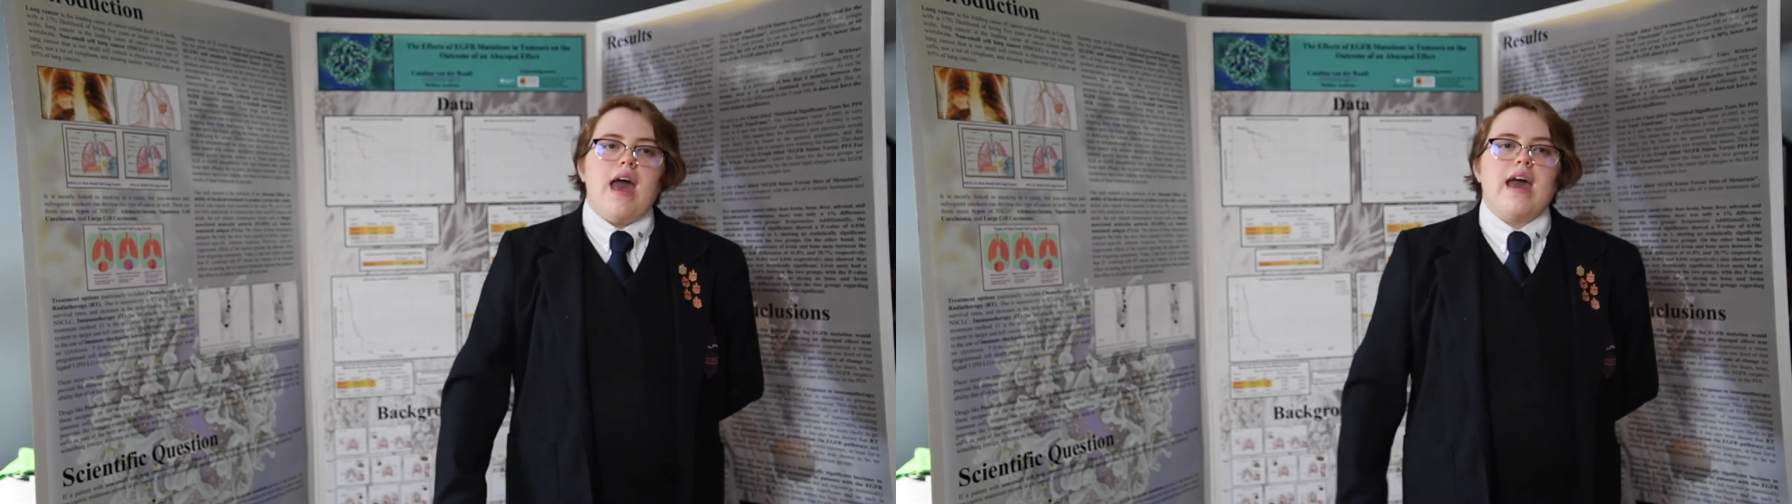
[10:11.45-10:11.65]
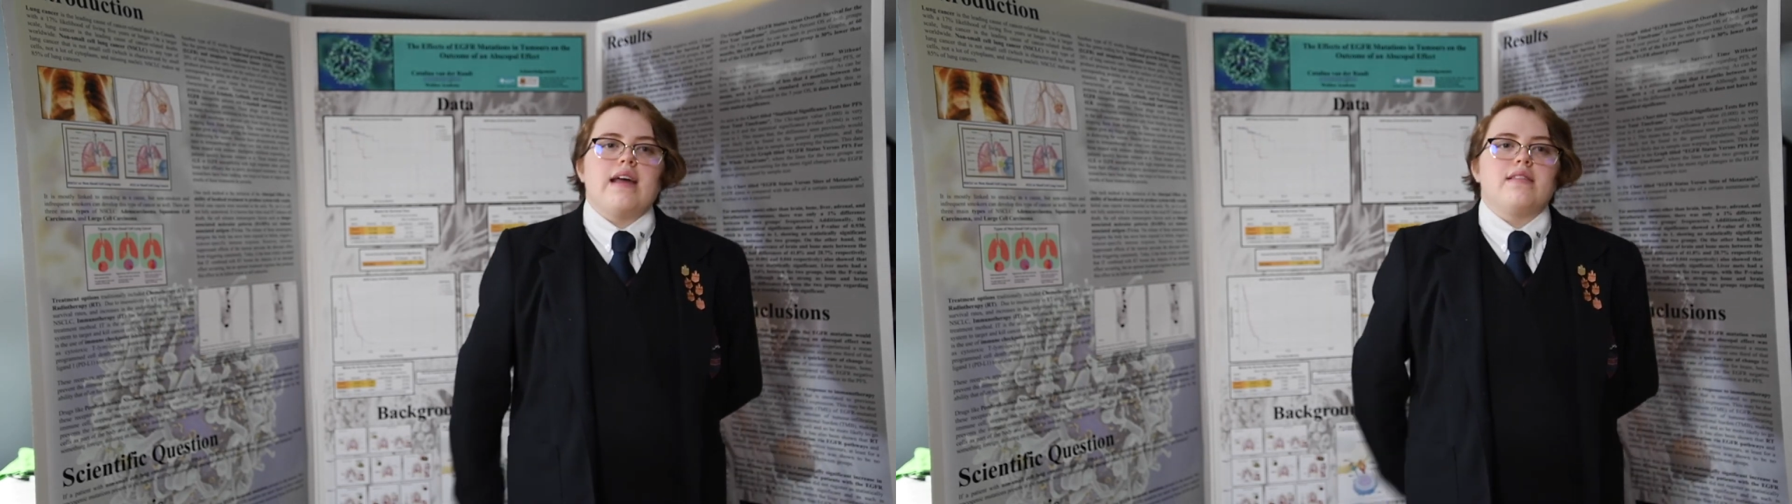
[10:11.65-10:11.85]

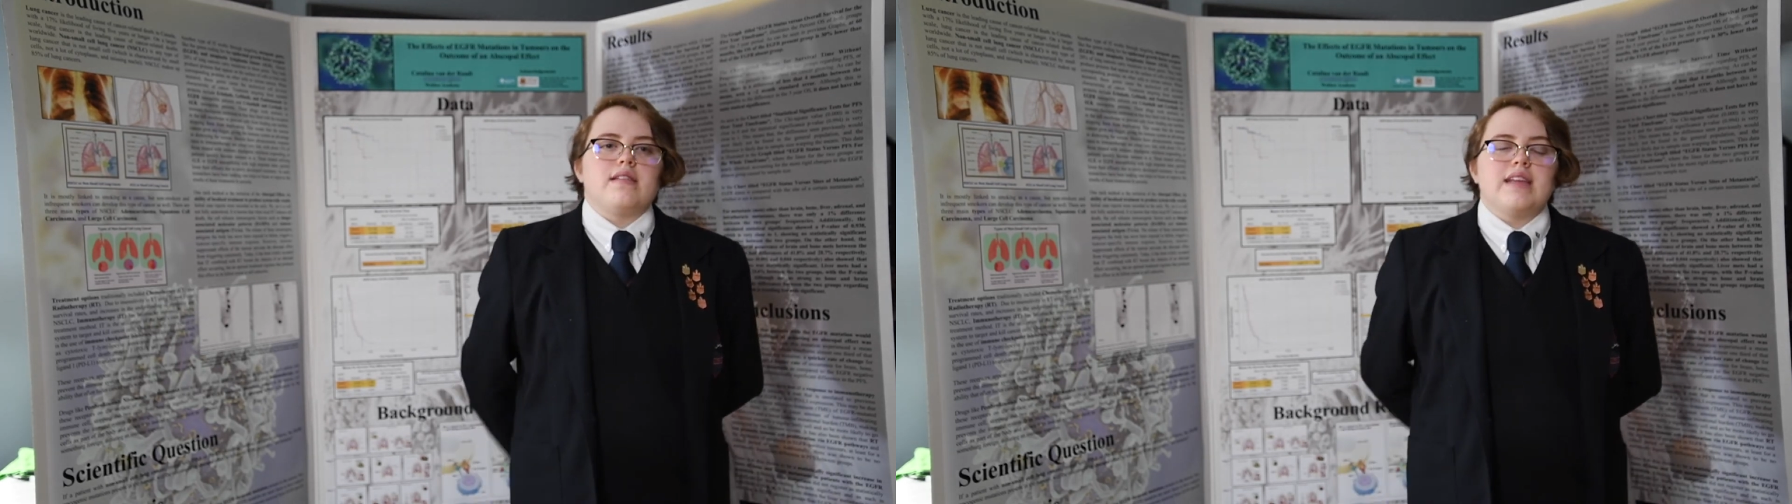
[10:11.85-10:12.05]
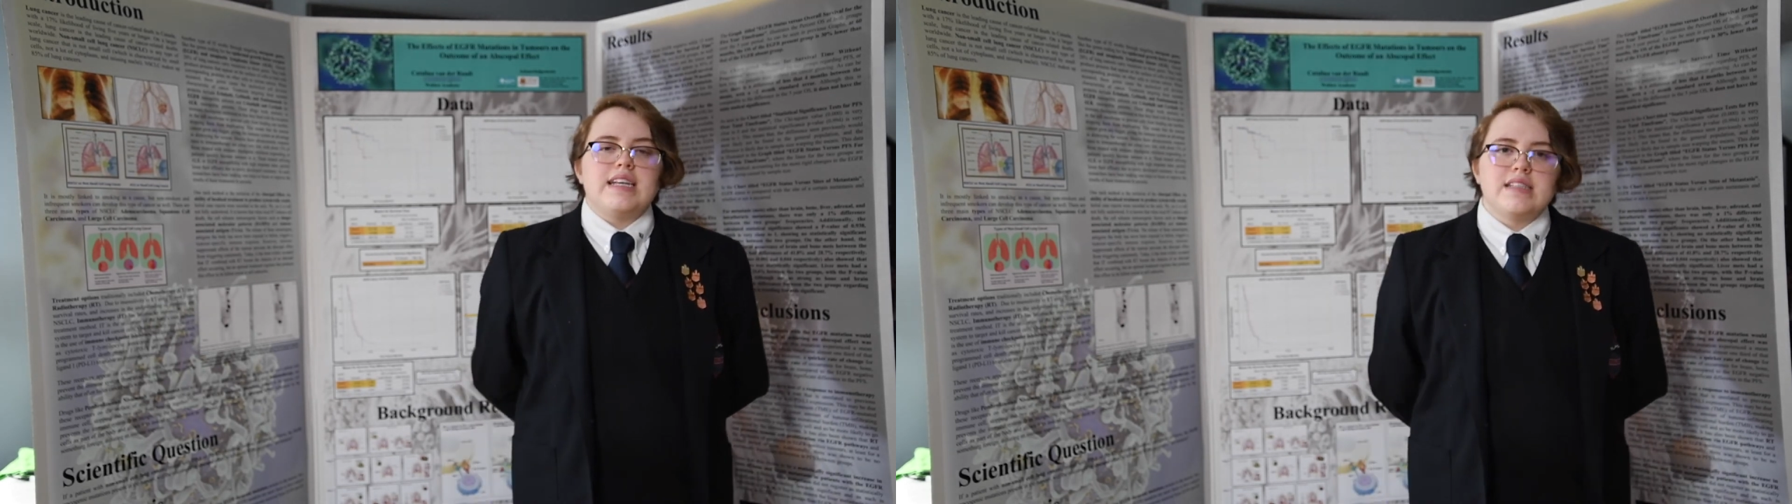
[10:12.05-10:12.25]
and
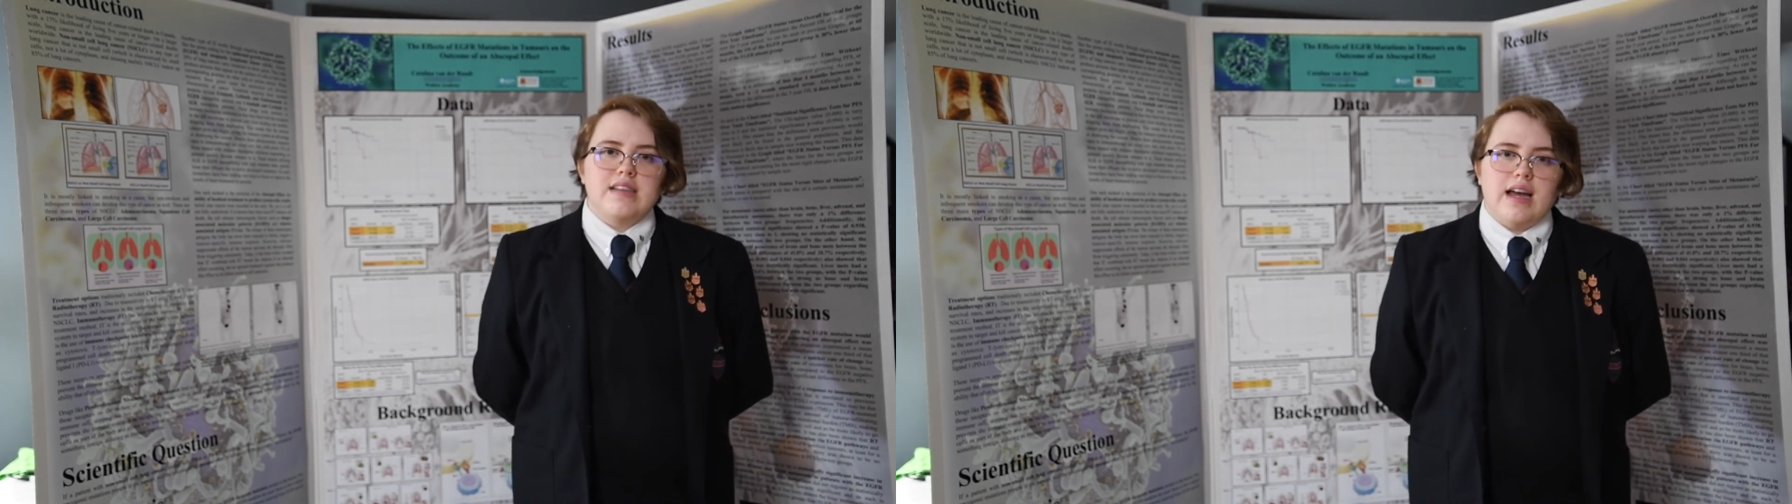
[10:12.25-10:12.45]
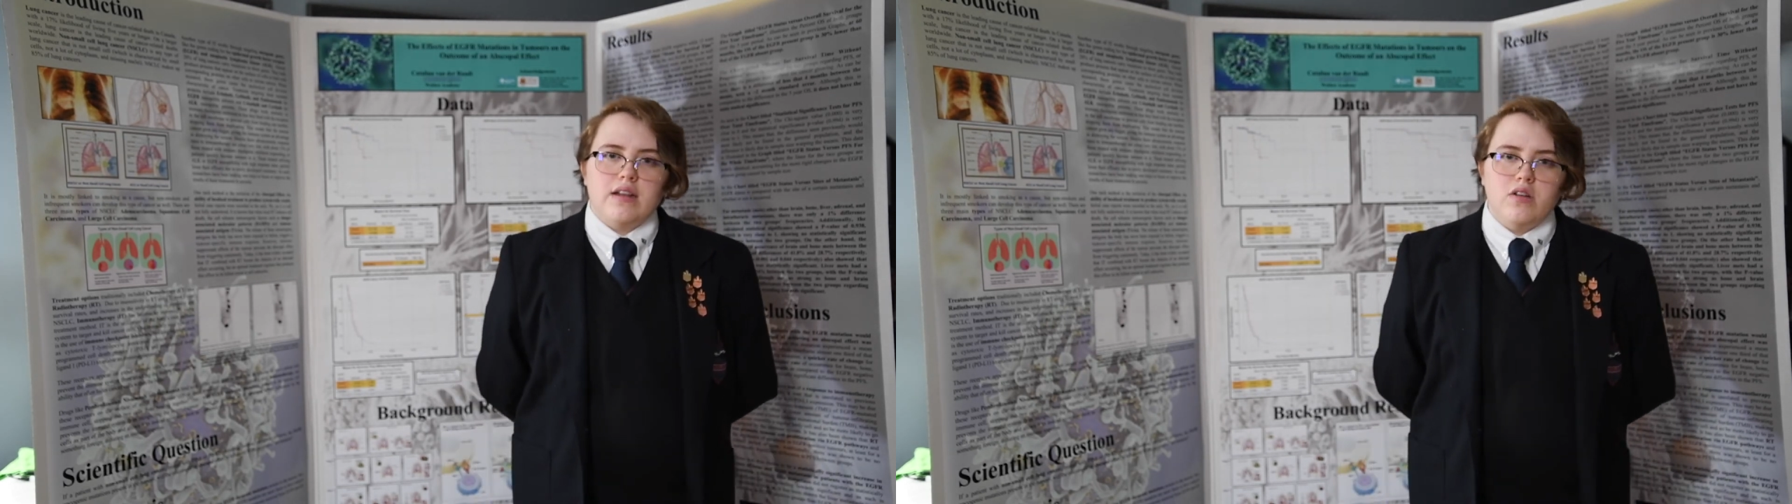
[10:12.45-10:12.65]
delays in
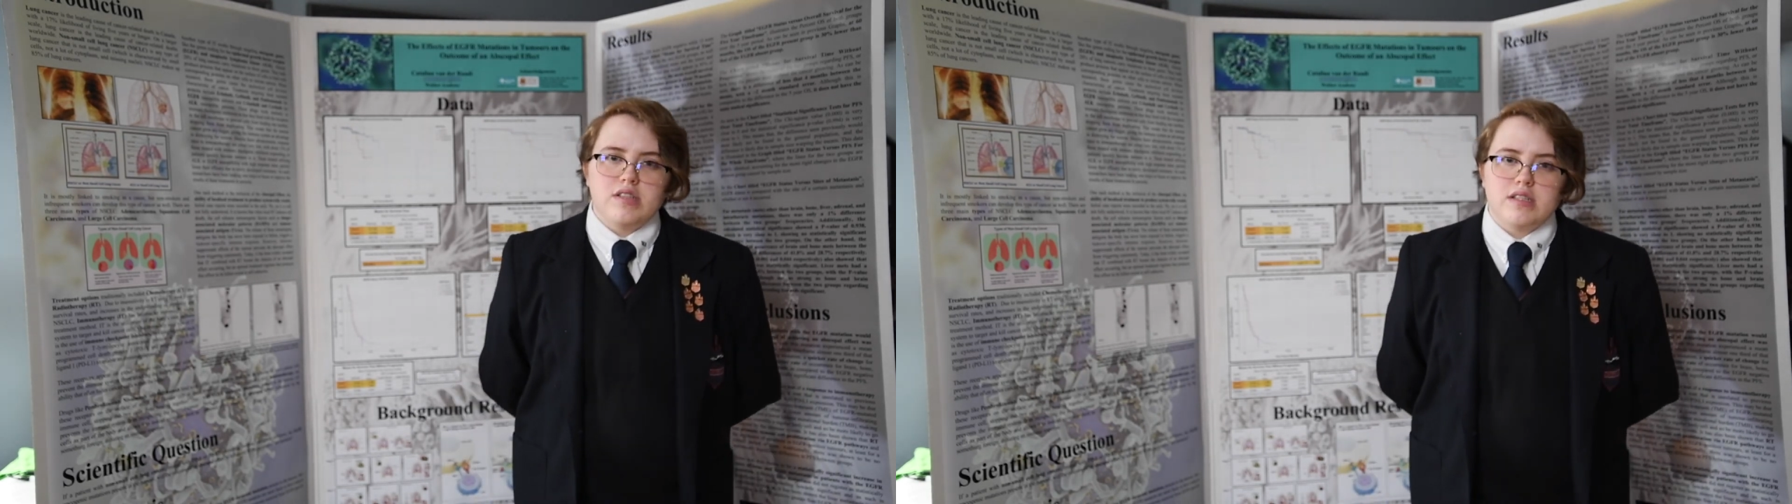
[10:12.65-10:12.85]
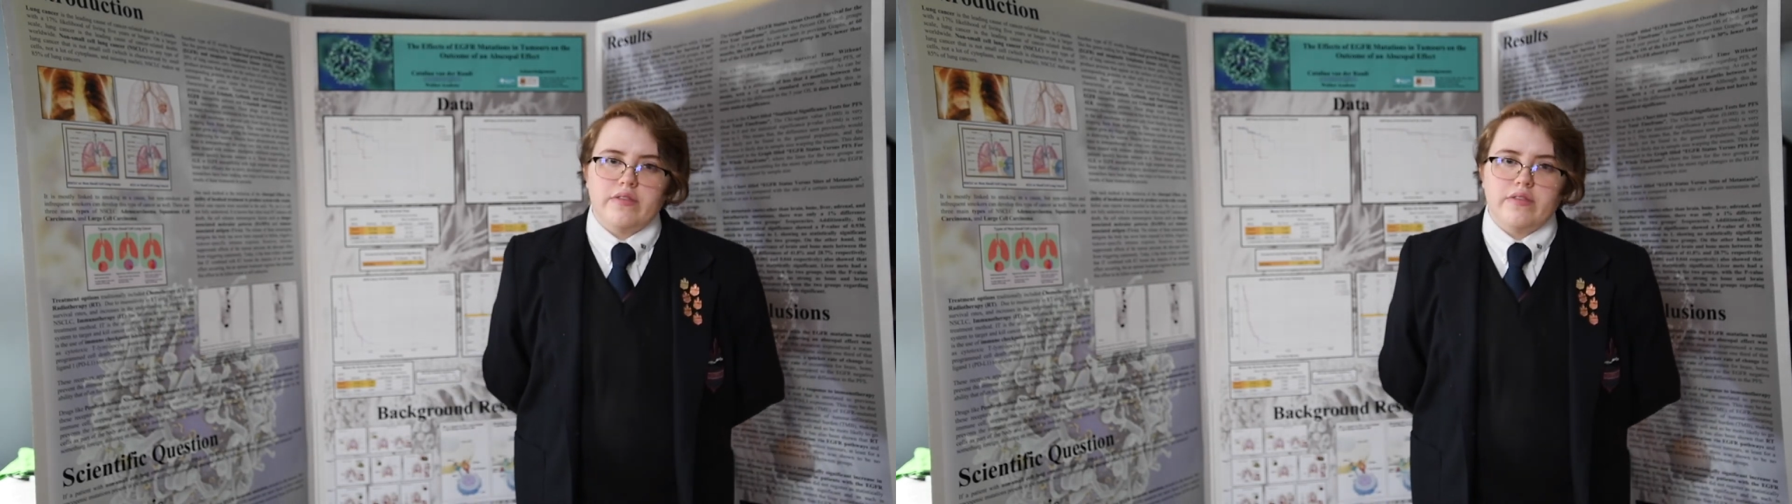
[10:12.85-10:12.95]
diagnosis